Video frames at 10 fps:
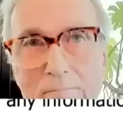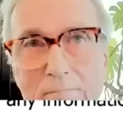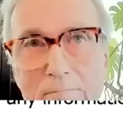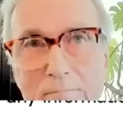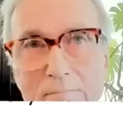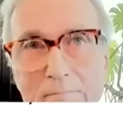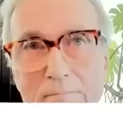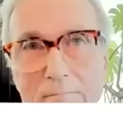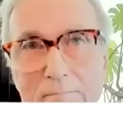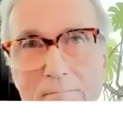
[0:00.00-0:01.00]

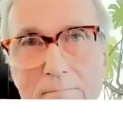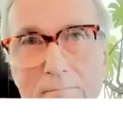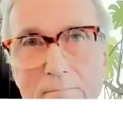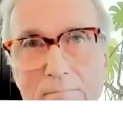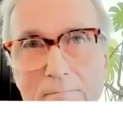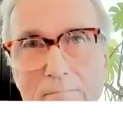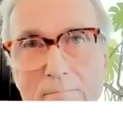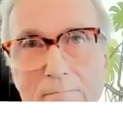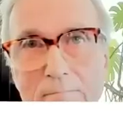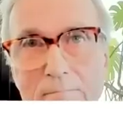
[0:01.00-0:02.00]

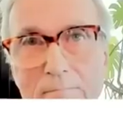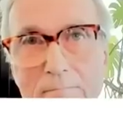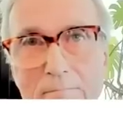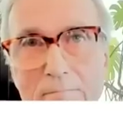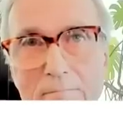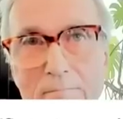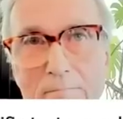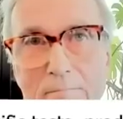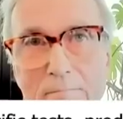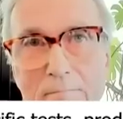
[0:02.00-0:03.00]

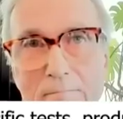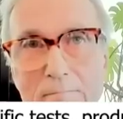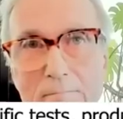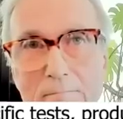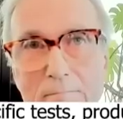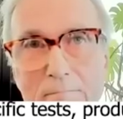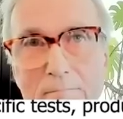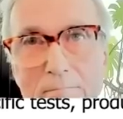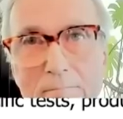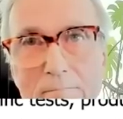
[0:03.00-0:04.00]

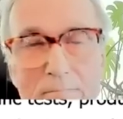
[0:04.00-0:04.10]
(silent)